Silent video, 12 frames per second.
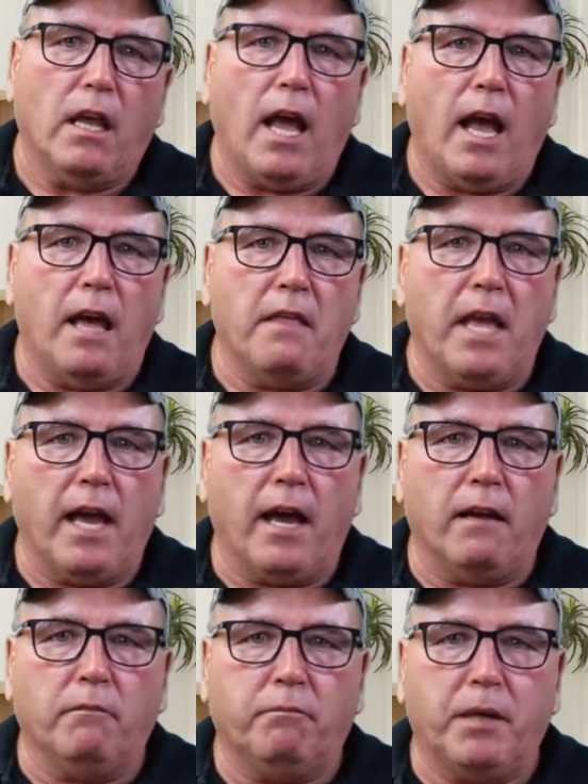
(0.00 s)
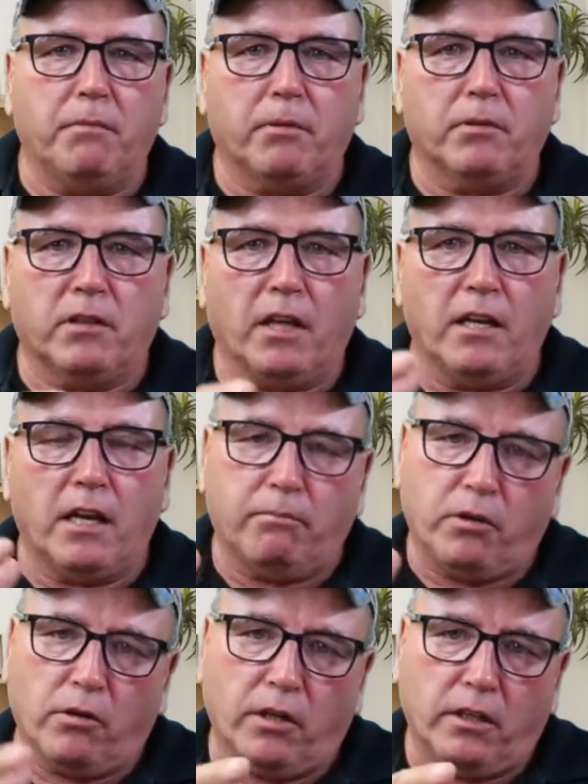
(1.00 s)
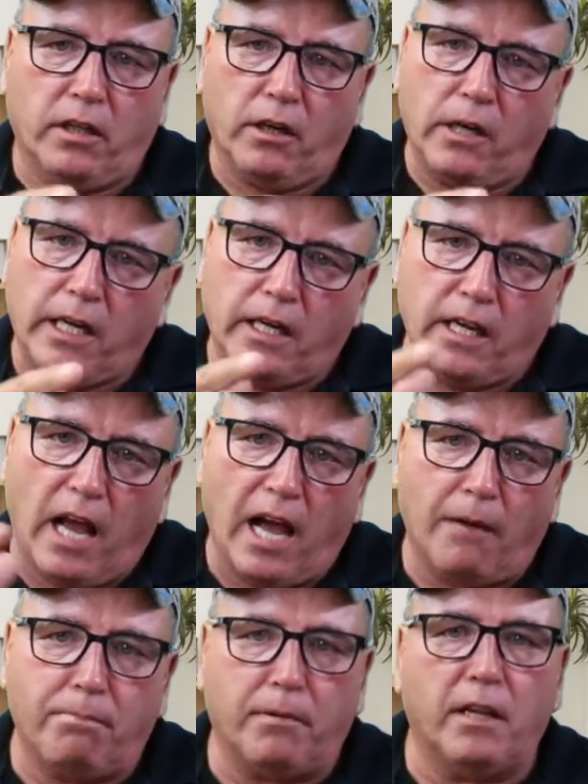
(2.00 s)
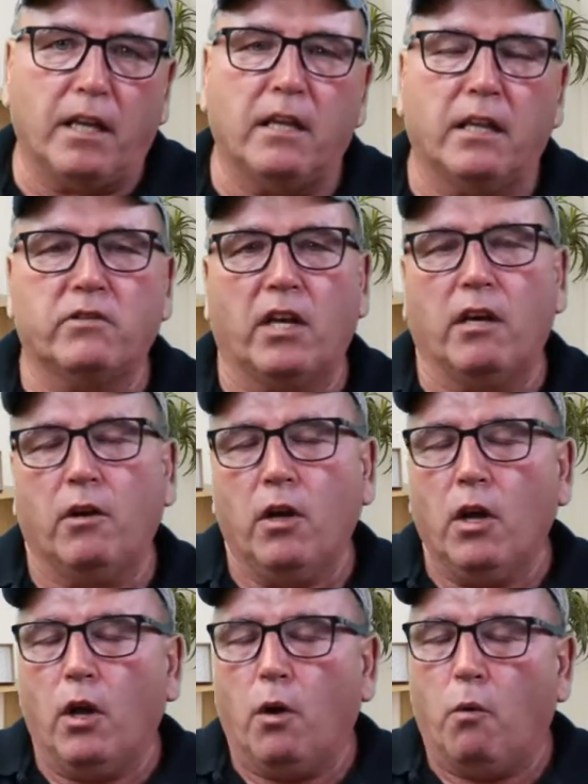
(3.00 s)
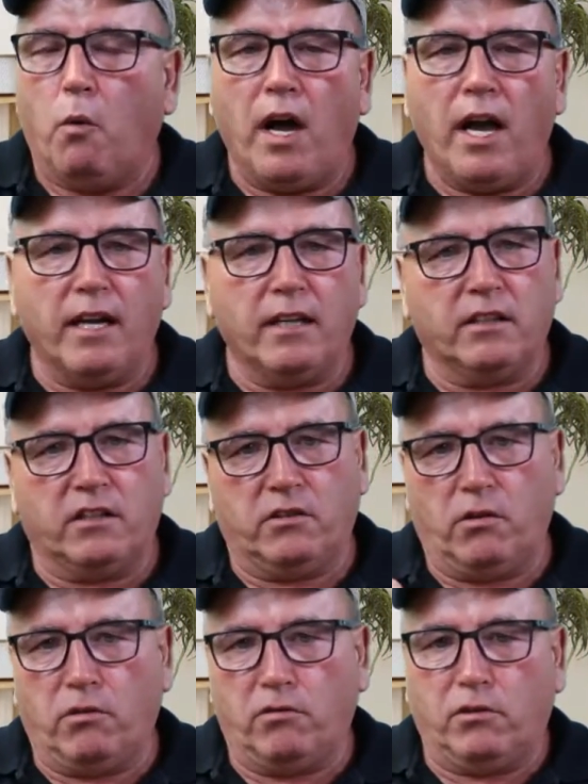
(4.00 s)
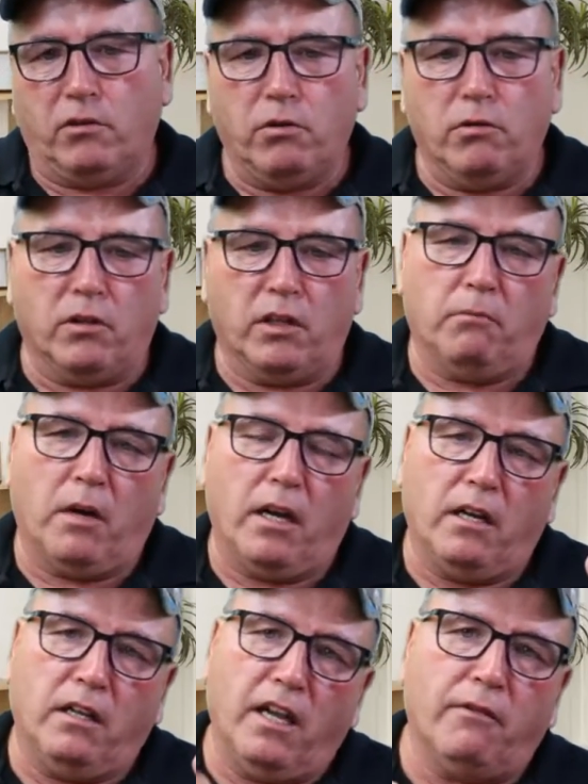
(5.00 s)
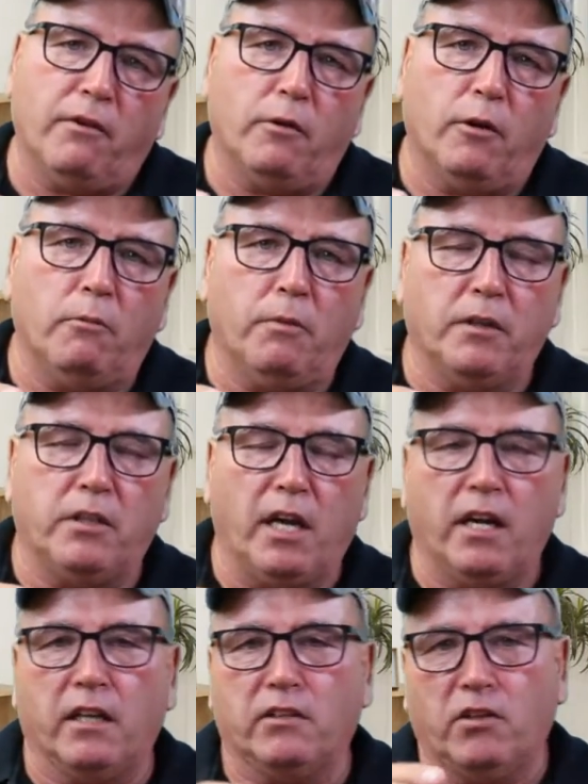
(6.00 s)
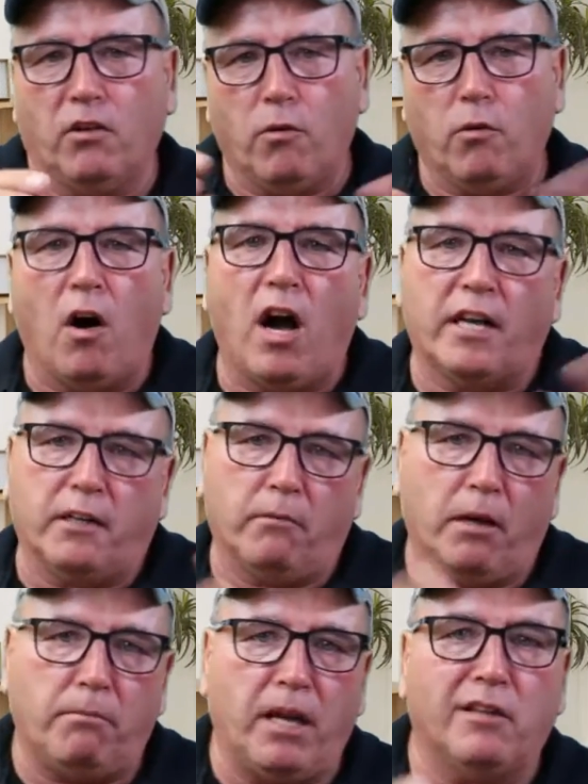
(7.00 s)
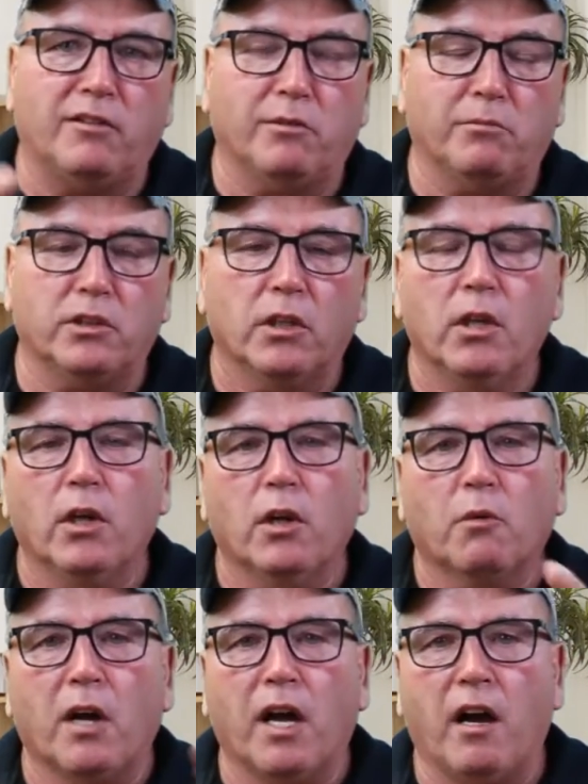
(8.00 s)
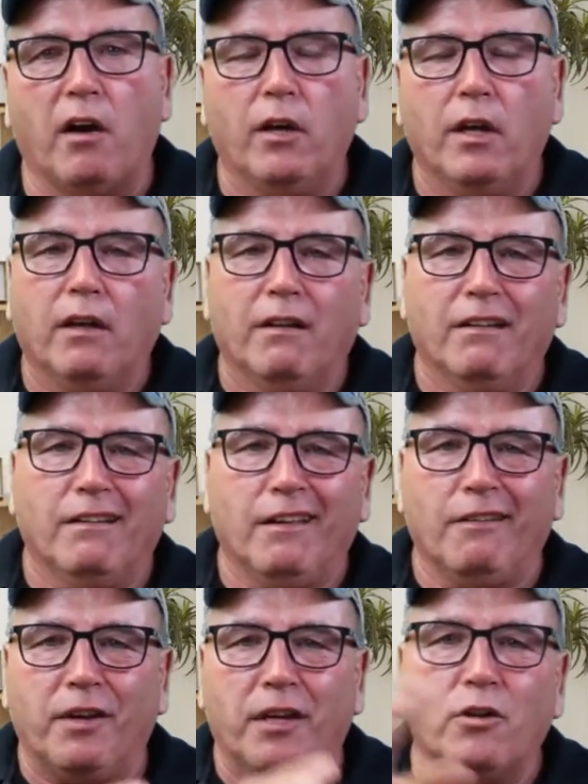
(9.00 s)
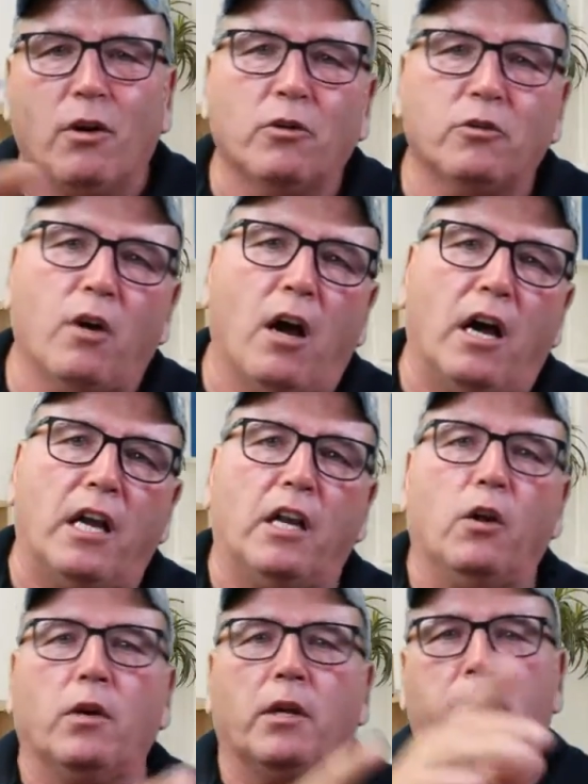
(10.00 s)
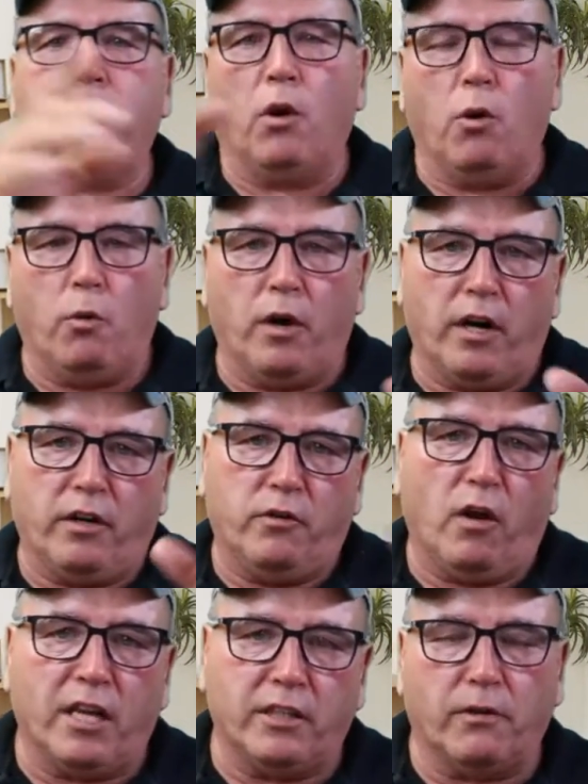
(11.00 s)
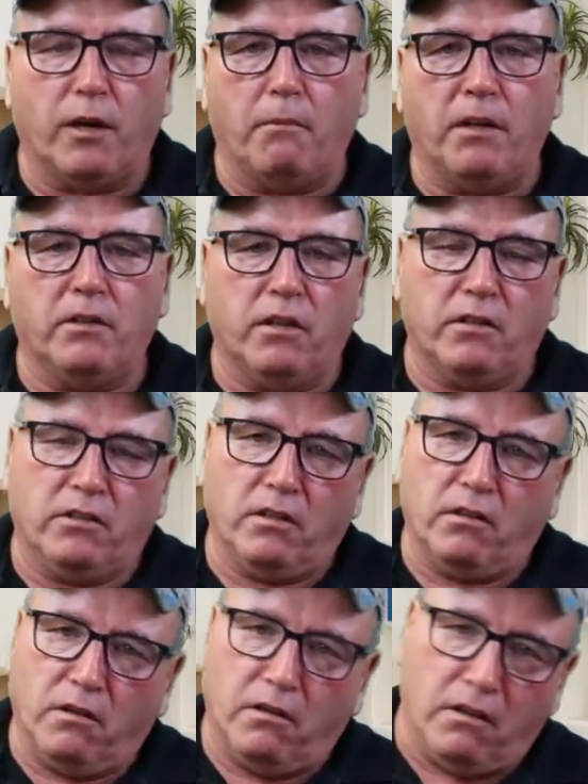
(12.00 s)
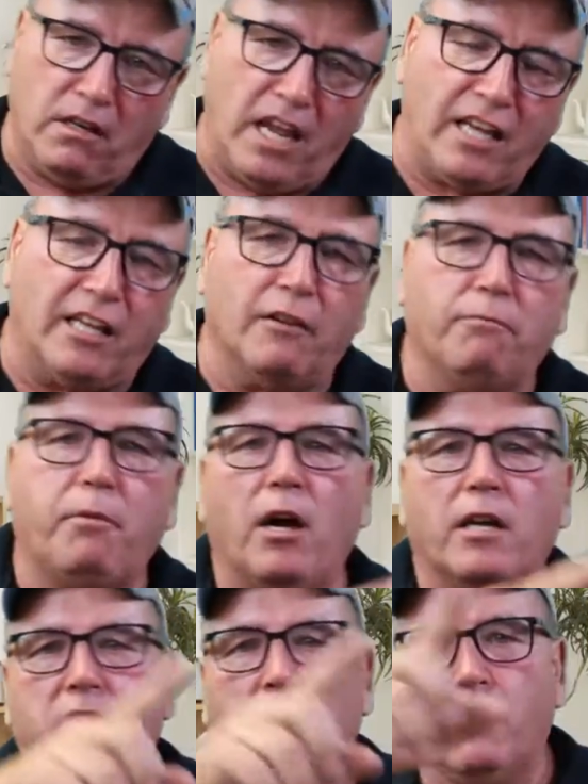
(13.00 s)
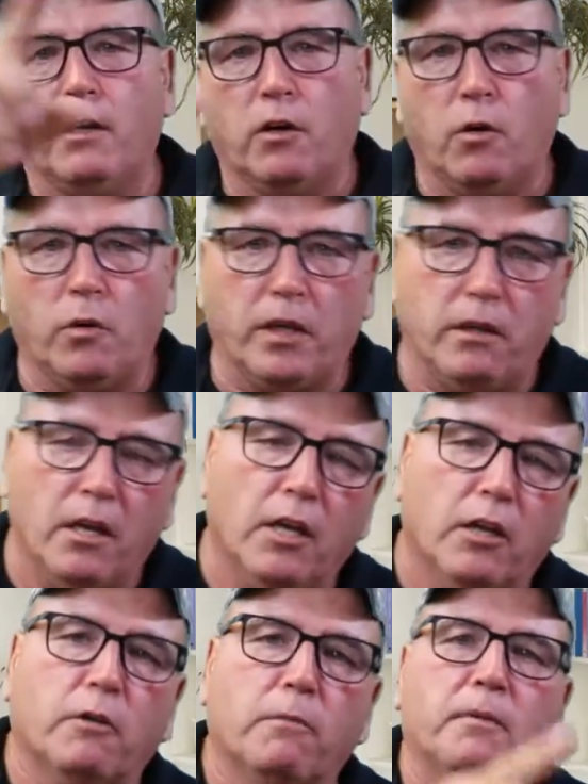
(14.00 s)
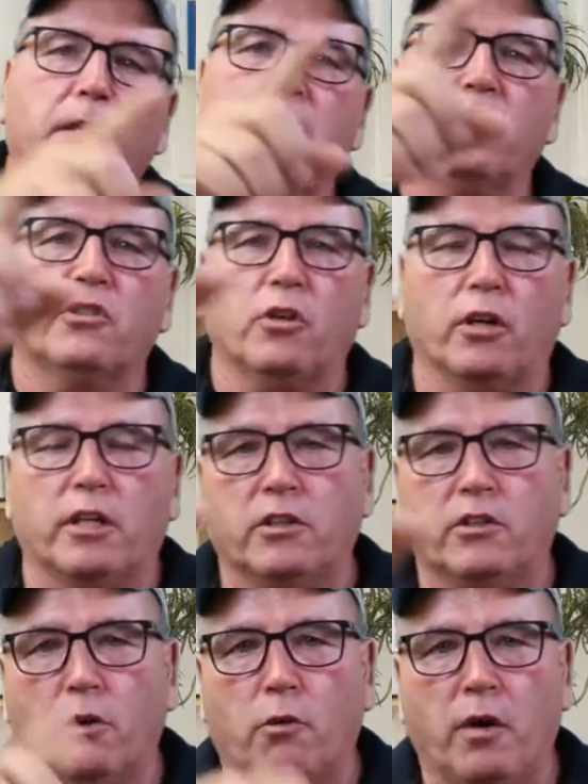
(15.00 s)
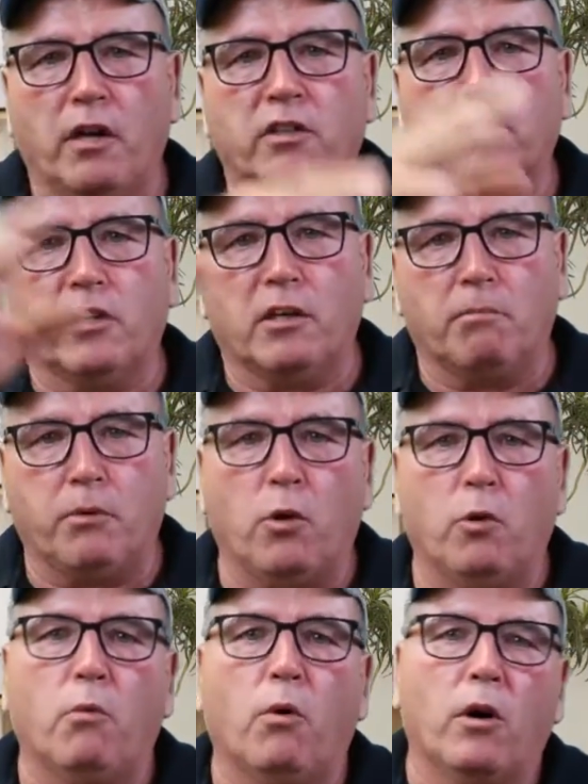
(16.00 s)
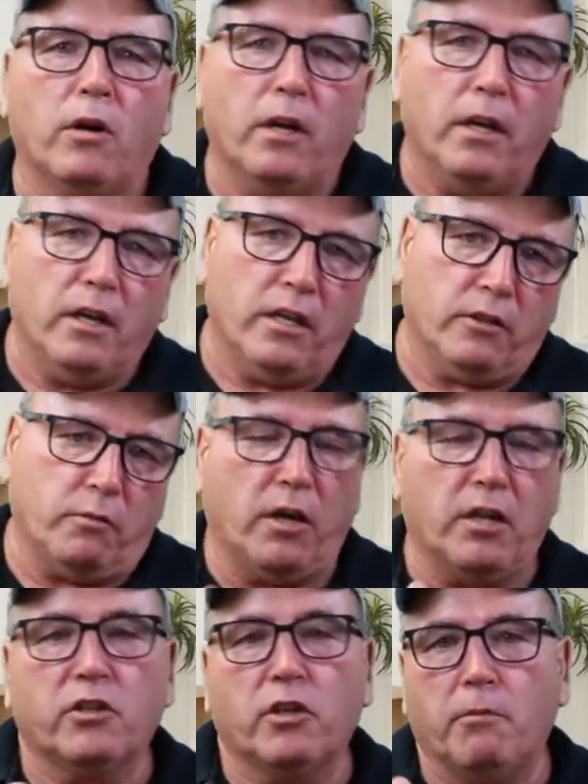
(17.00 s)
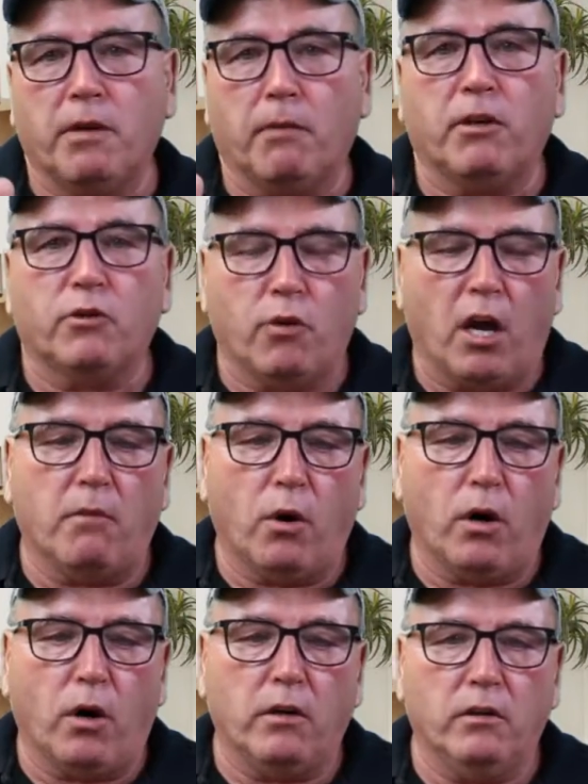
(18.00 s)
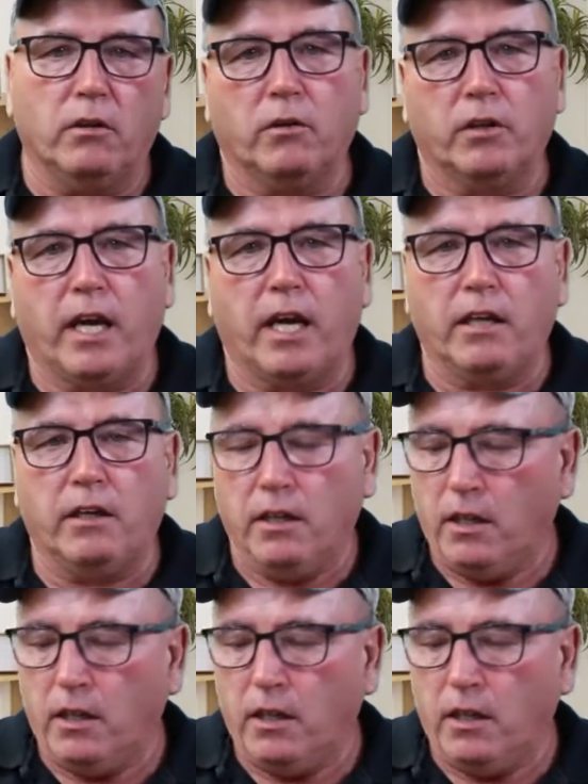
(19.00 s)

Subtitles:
And then people end up turning their heat up, and then they say, why is it so cool in my living room, but yet it's so hot in my bedrooms? Well, if it don't draw, it'll only blow where it draws from. It's a negative positive. It'll only complete the circuit. So where it's going to blow more is where it's going to be able to draw more. Okay.